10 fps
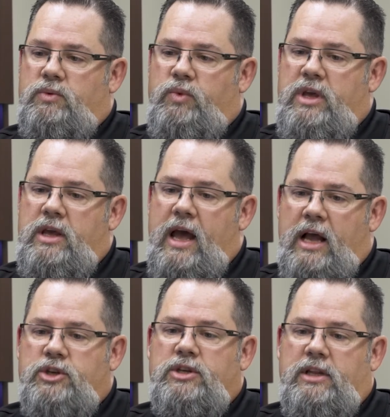We
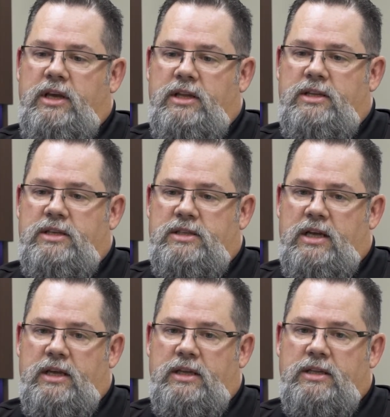actually
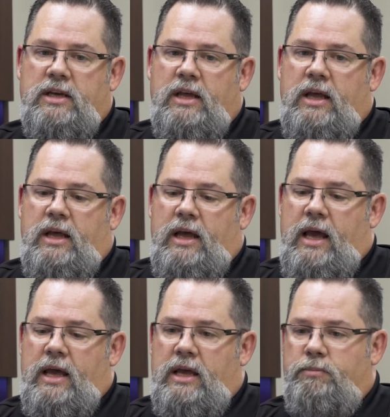designed
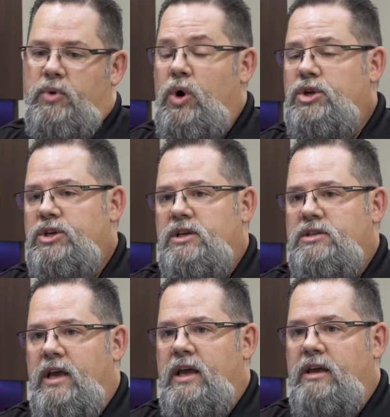and
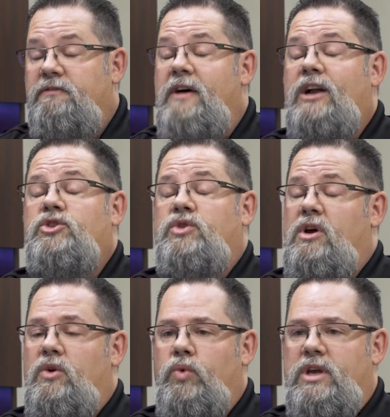purchased a factory
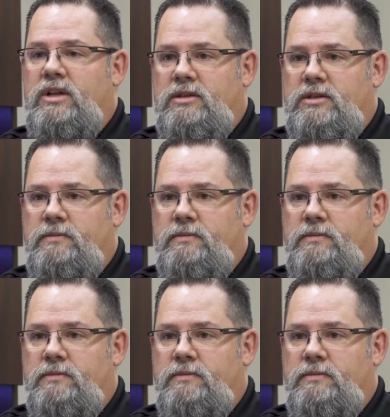on wheels.